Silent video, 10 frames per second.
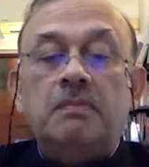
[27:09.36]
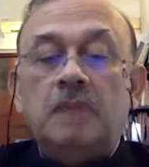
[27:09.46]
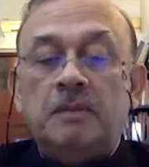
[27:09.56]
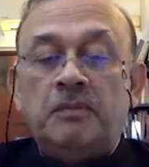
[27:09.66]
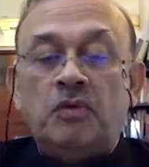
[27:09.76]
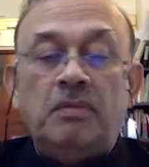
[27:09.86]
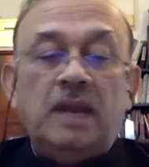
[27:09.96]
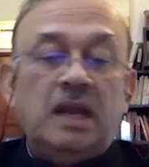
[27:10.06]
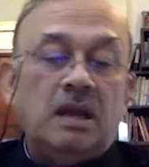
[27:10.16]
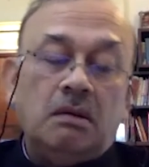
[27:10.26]

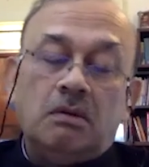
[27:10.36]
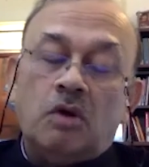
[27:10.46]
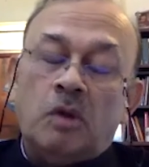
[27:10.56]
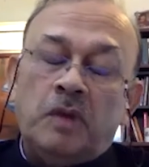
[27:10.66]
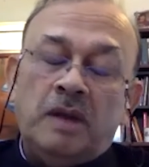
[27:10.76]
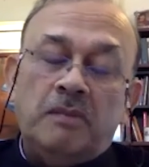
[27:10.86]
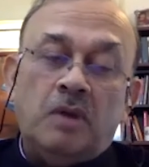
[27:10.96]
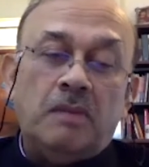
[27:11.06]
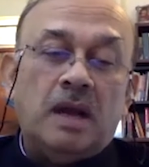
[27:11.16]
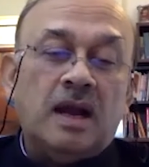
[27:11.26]
improvement in corporate
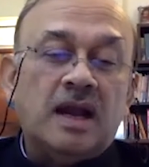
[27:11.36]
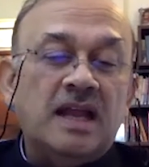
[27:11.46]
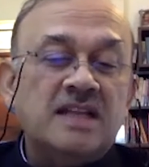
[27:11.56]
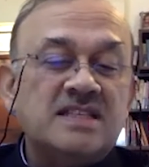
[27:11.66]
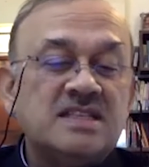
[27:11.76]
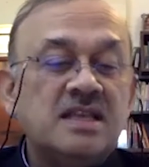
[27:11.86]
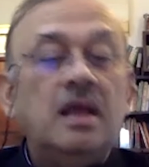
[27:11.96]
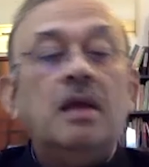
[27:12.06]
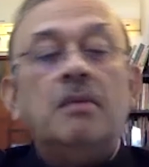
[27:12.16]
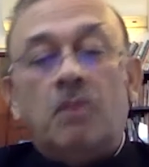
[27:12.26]
bond markets,
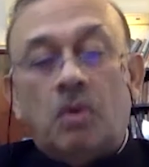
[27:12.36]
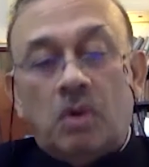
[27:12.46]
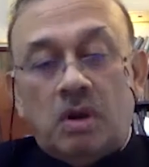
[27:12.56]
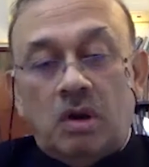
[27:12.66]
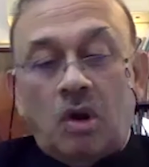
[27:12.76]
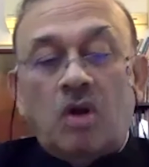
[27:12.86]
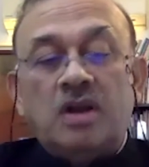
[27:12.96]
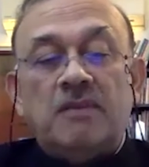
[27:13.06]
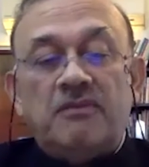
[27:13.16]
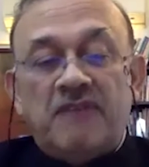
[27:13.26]
more
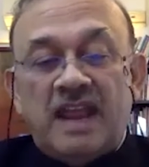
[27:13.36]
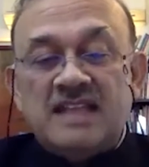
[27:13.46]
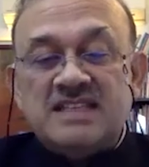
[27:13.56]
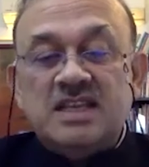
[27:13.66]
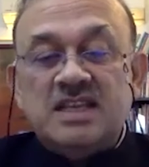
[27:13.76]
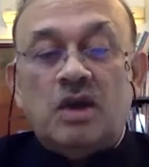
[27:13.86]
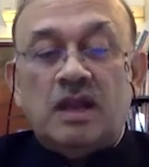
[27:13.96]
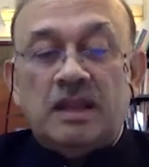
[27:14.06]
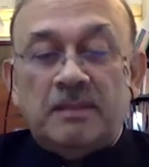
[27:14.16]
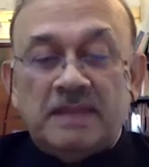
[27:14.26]
long-term financing or
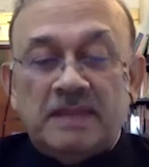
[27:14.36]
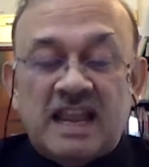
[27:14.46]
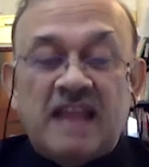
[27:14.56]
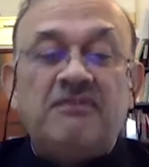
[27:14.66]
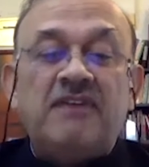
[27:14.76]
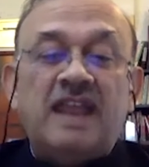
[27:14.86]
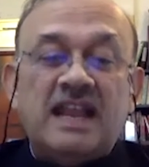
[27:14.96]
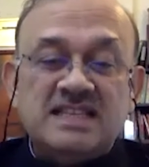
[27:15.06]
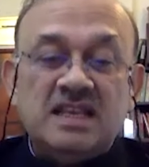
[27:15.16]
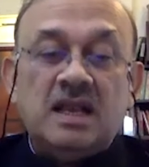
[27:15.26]
the mezzanine
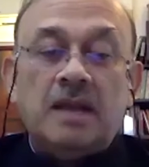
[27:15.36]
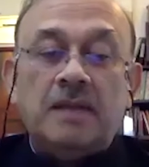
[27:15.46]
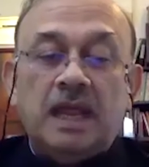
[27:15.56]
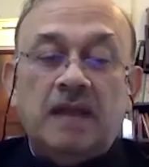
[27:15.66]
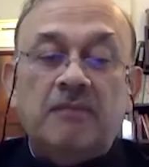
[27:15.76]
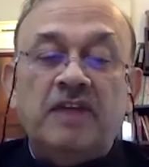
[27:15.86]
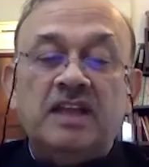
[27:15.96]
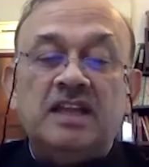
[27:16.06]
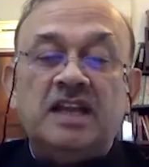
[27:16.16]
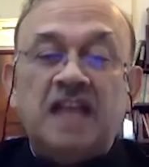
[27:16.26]
financing coming in, where
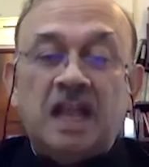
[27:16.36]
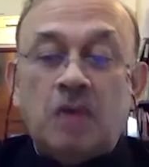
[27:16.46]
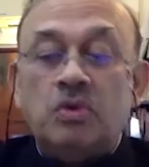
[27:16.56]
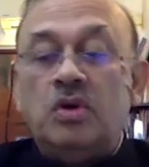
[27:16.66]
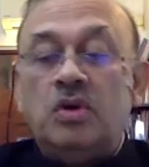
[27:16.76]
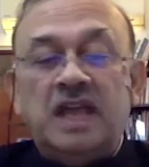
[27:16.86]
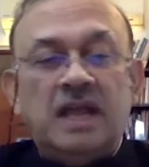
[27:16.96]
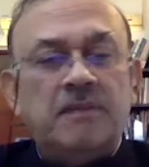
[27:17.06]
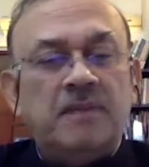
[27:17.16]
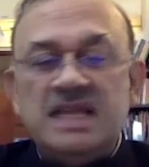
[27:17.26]
the takeout
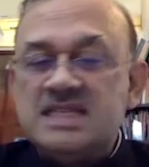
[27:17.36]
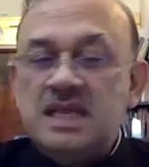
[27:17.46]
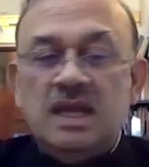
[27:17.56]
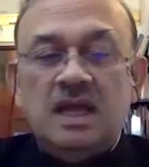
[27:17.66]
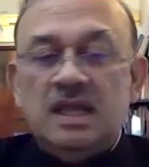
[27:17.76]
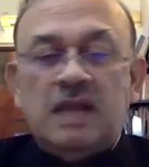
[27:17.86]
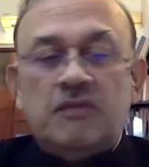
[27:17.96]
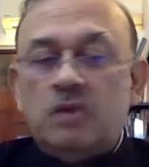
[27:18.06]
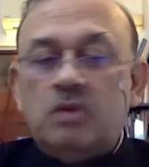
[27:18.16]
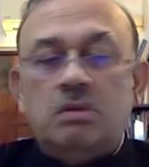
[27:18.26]
take place. That
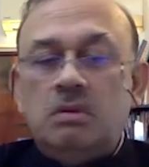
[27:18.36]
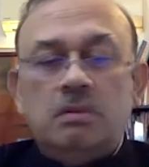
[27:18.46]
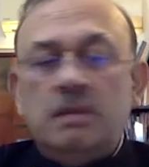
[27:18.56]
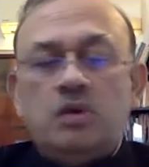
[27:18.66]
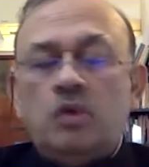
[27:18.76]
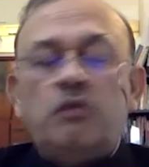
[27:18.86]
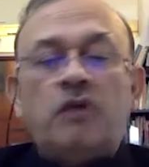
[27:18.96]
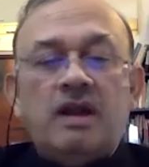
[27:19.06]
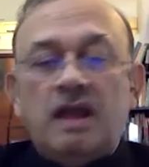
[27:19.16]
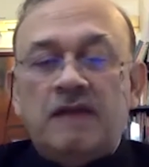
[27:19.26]
would be true
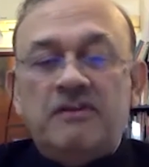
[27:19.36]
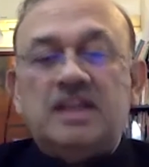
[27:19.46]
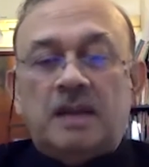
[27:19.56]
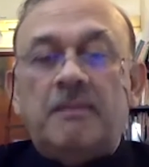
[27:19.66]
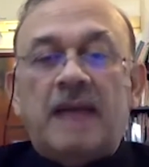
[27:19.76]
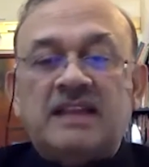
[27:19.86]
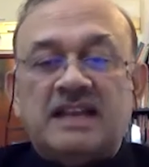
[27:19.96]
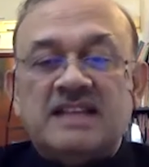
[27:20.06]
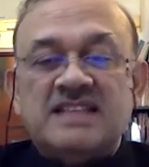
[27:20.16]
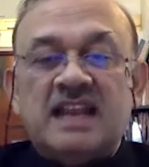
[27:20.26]
for every other bank.
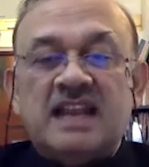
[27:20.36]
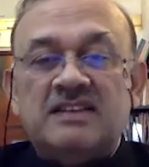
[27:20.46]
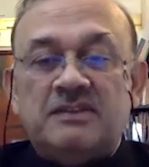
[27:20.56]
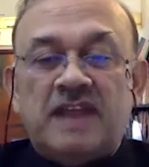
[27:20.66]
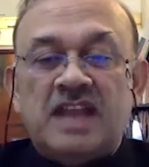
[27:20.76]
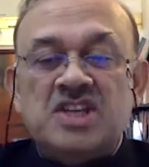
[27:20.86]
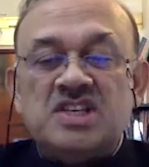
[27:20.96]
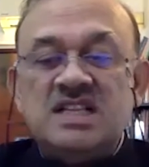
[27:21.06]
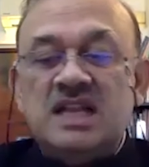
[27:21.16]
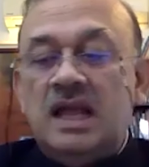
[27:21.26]
That I said, the financial